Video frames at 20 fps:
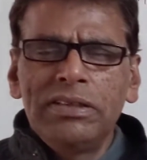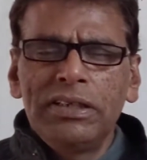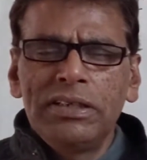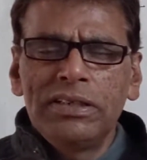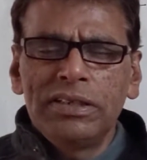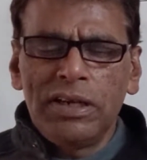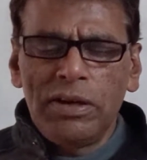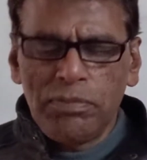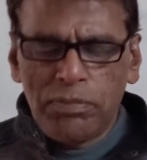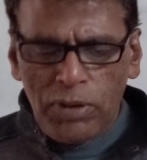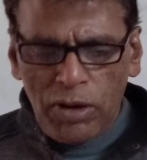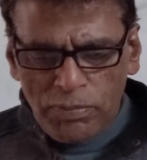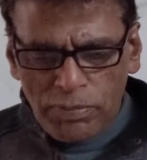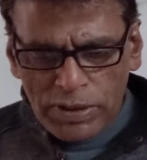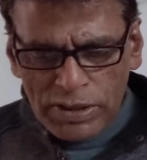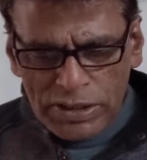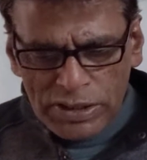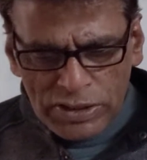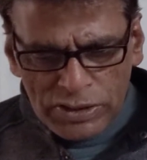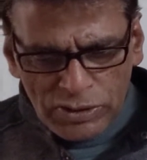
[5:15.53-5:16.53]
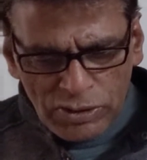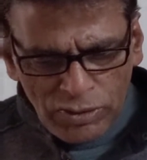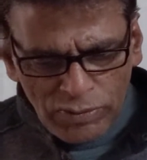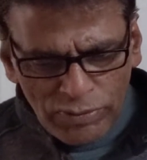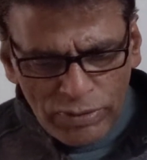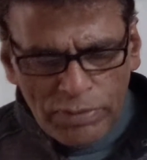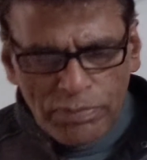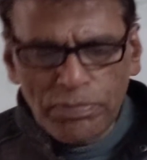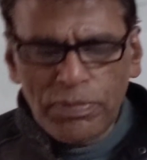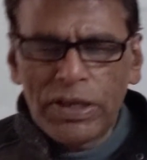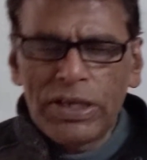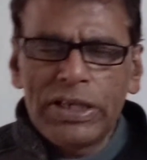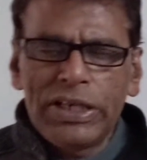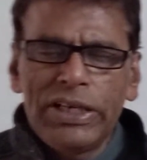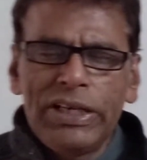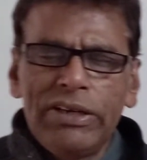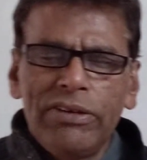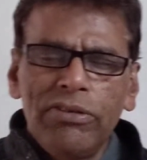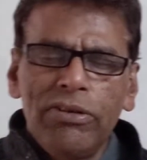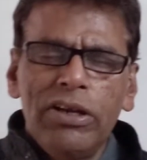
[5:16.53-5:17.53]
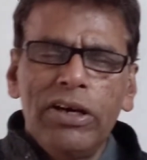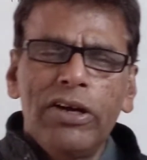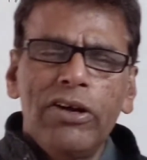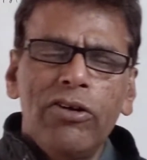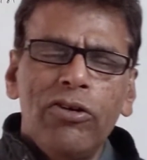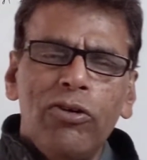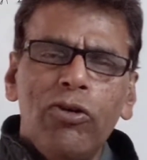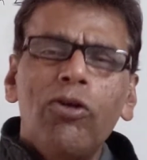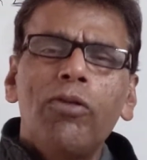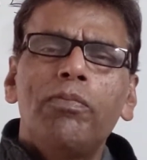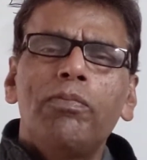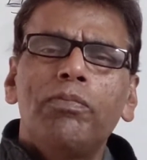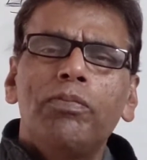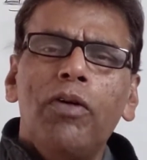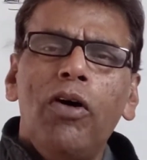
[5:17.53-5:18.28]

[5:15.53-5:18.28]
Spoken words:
in the properties of a particular group